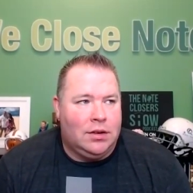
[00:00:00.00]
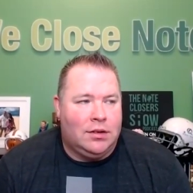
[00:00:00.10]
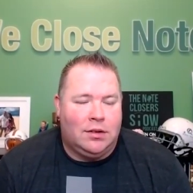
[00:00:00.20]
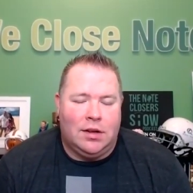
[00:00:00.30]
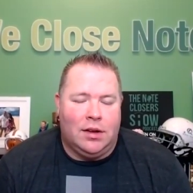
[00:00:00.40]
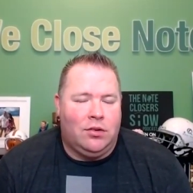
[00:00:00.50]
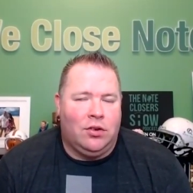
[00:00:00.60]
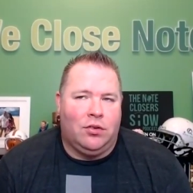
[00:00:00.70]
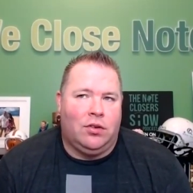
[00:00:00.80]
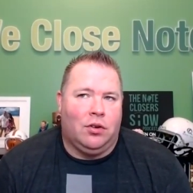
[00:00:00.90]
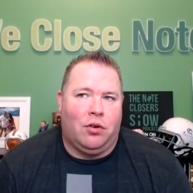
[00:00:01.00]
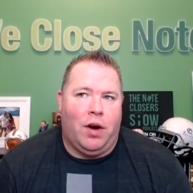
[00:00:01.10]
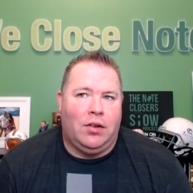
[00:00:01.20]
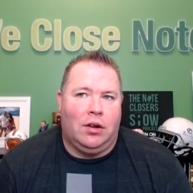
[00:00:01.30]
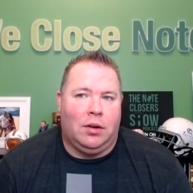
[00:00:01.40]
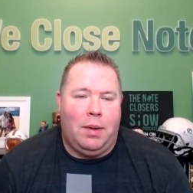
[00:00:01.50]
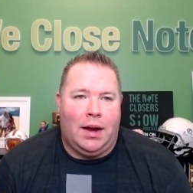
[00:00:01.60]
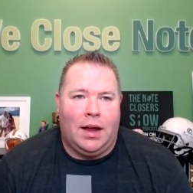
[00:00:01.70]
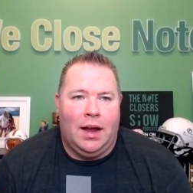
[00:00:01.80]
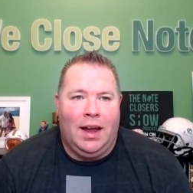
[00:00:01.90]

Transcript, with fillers: It's, it's just still crazy to look back